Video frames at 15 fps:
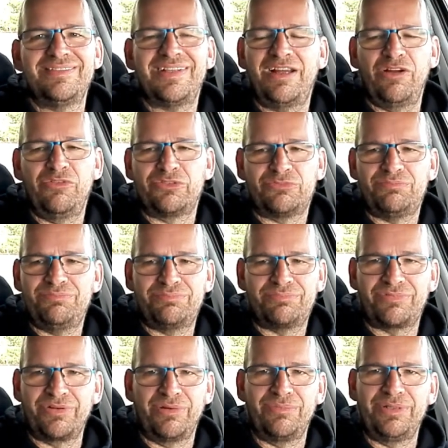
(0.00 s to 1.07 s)
I'll
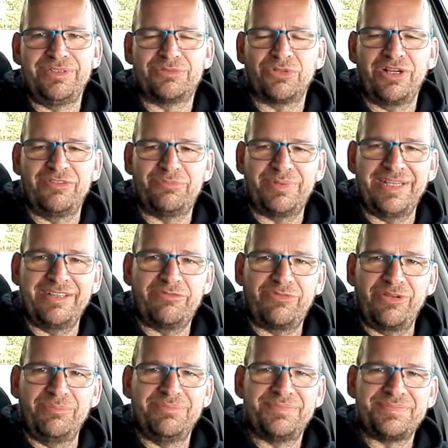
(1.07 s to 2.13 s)
probably drive back
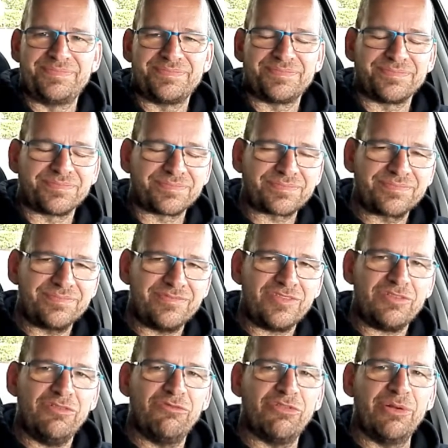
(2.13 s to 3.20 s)
from
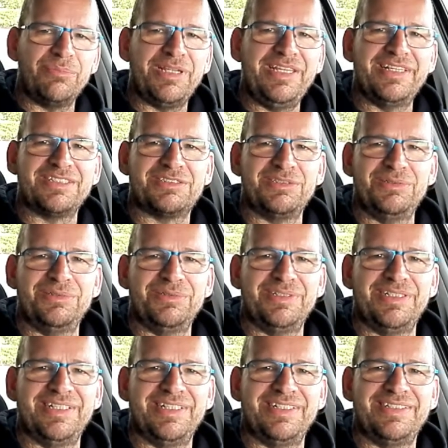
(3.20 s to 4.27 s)
here
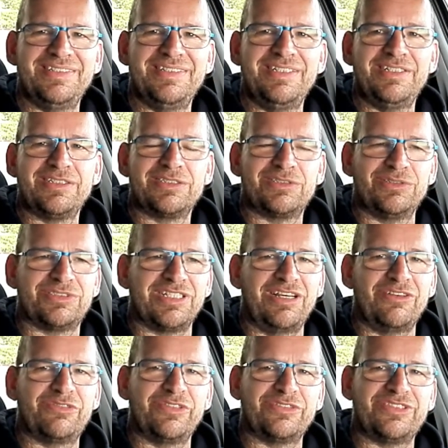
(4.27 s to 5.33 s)
to
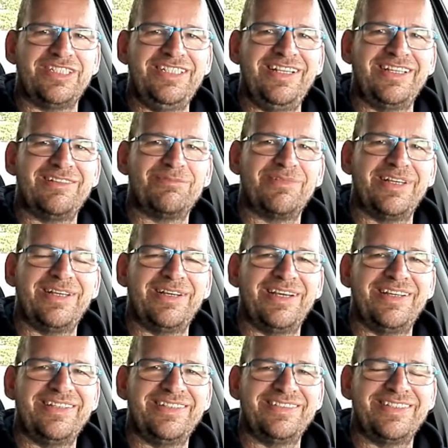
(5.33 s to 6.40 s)
south of Zealand,
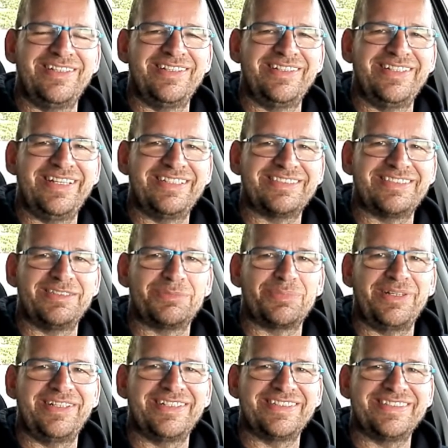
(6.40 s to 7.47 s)
where the nest is
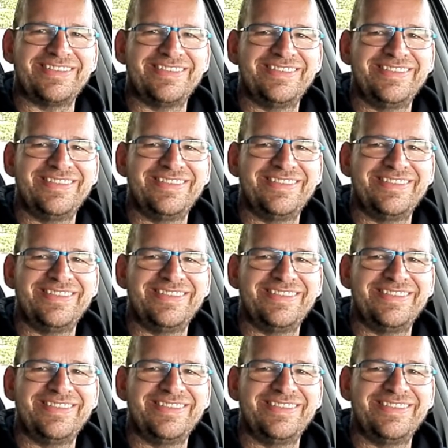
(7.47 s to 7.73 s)
parked.